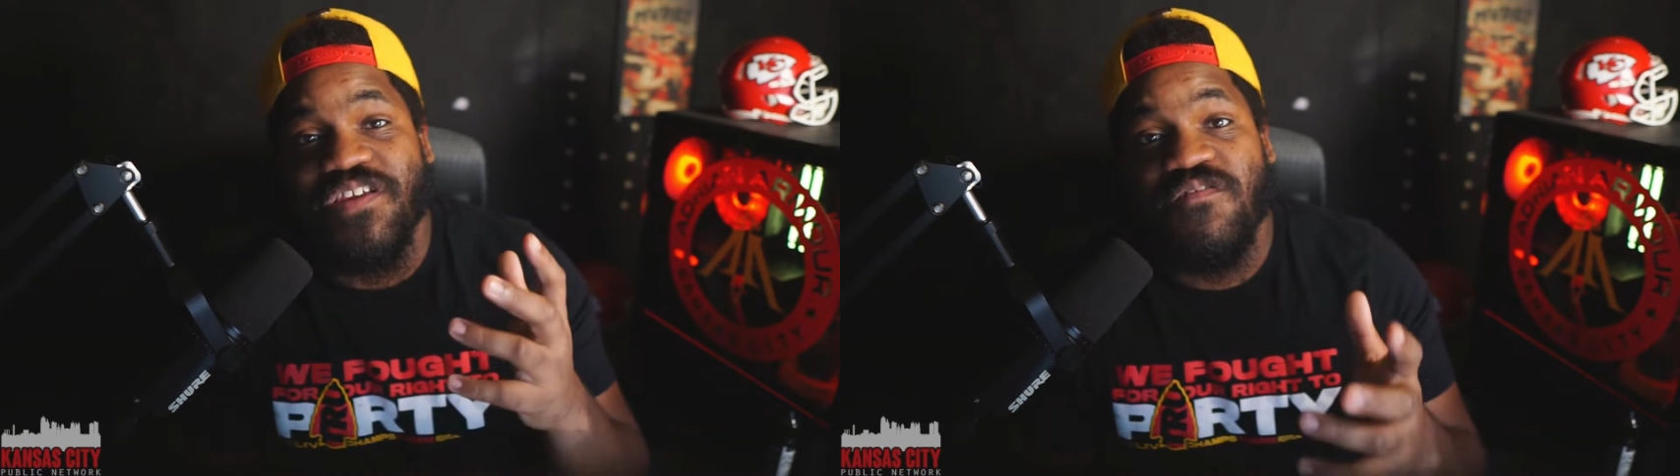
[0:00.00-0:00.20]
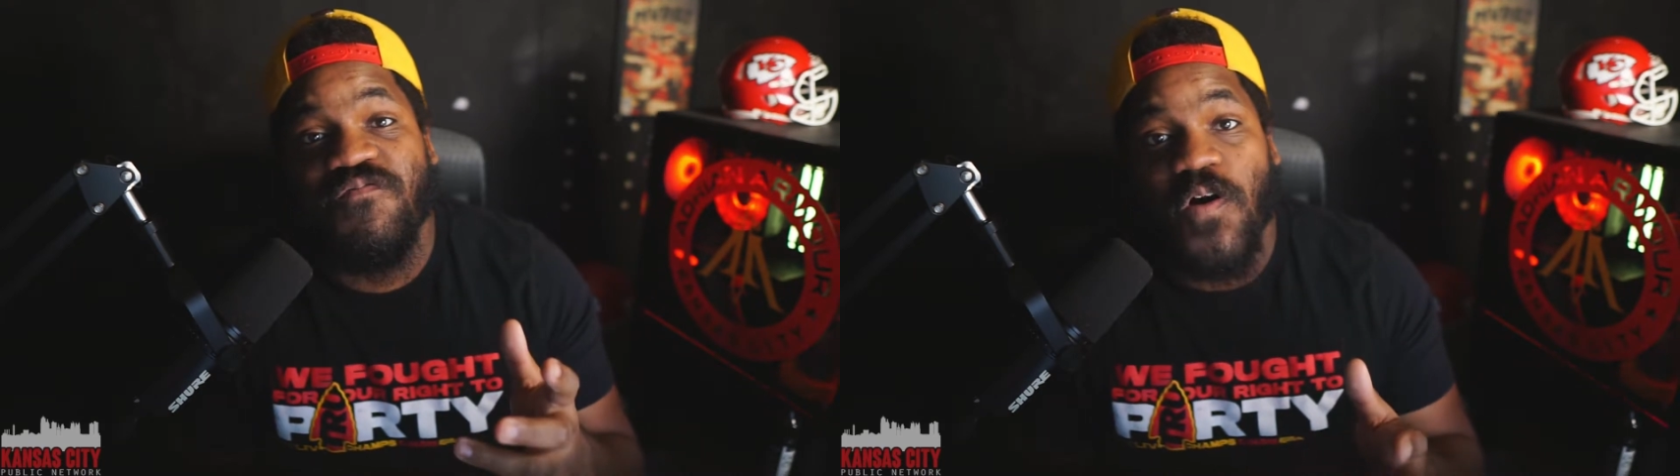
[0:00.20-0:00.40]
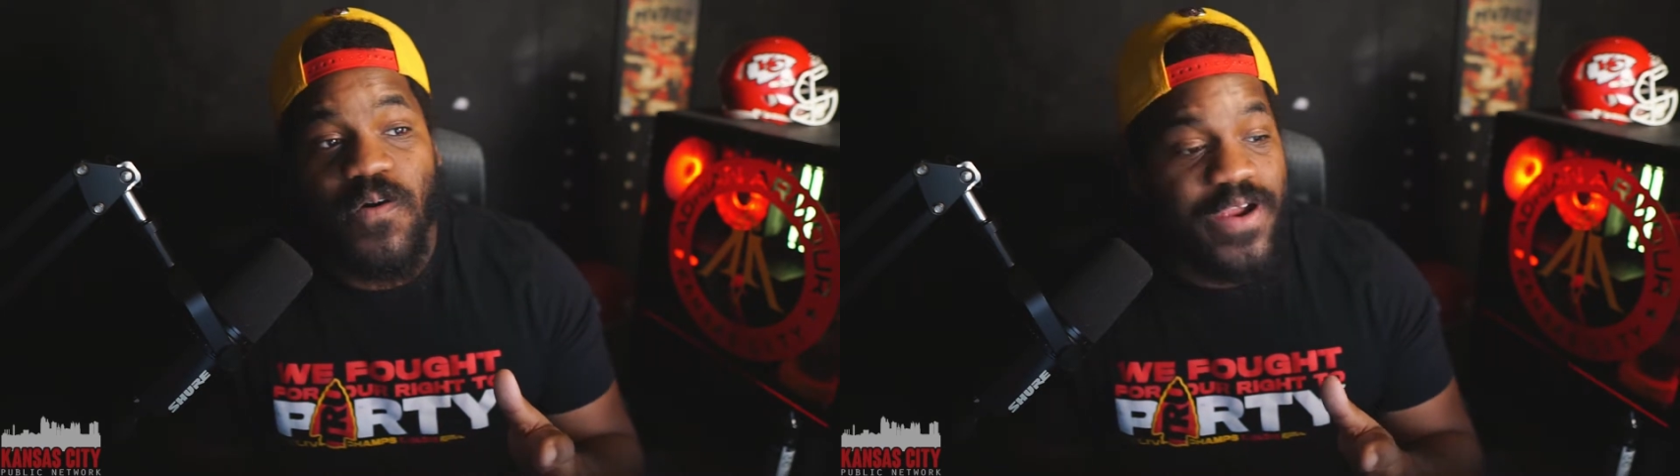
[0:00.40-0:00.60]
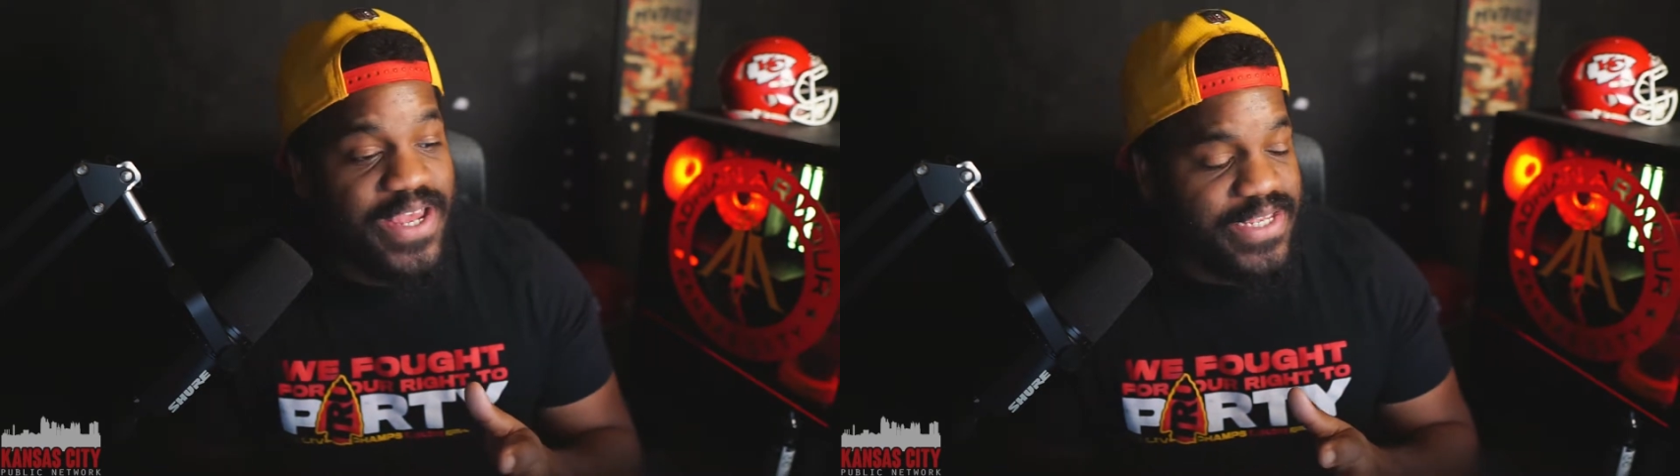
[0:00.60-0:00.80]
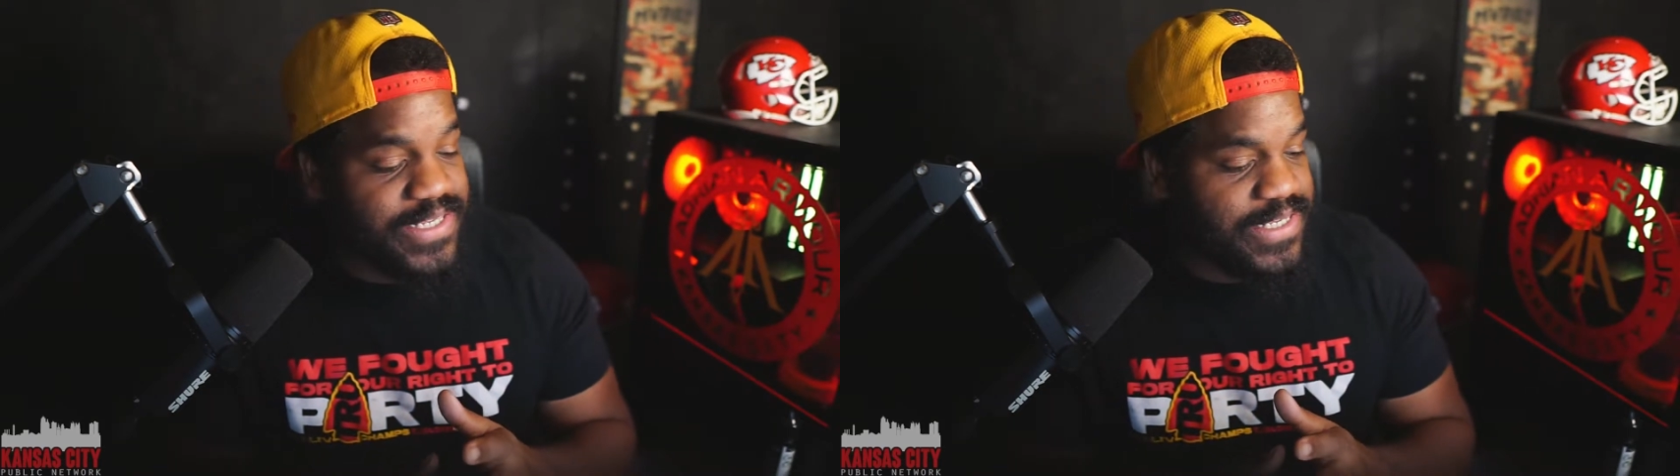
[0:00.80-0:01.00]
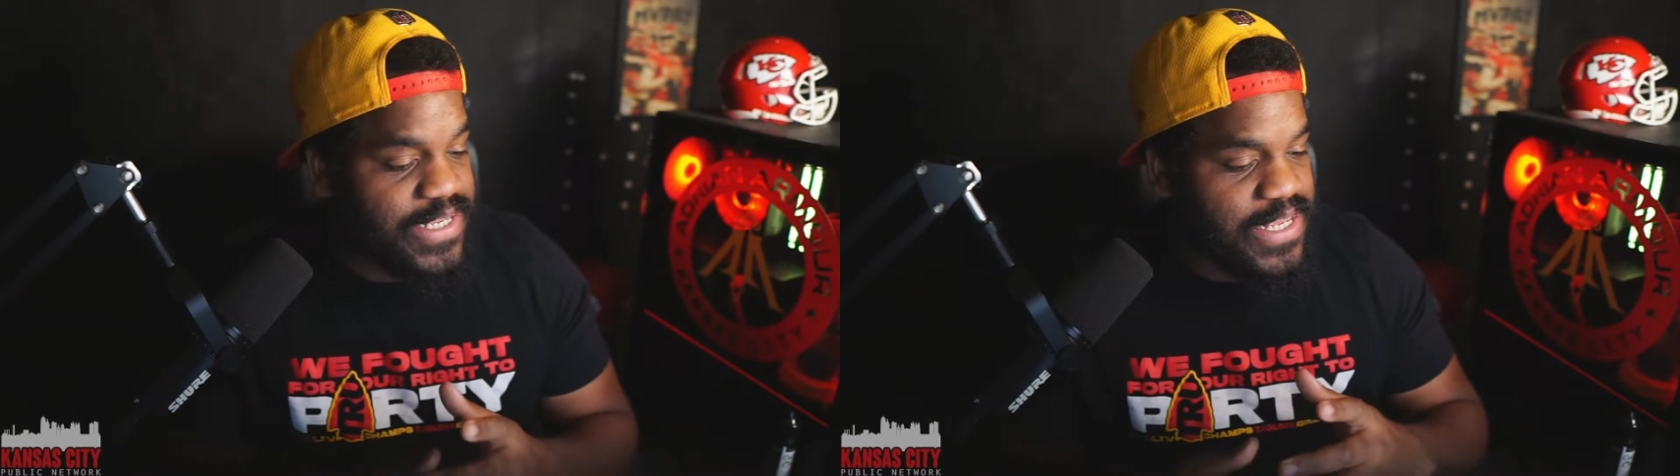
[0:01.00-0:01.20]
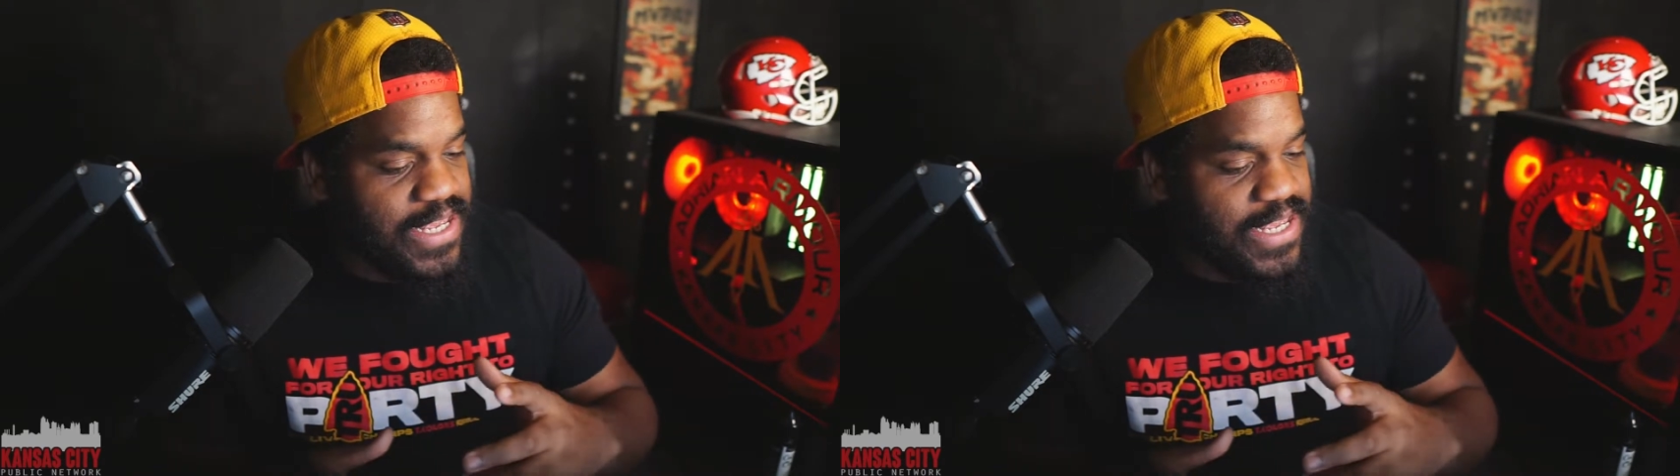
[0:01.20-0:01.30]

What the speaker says: as far as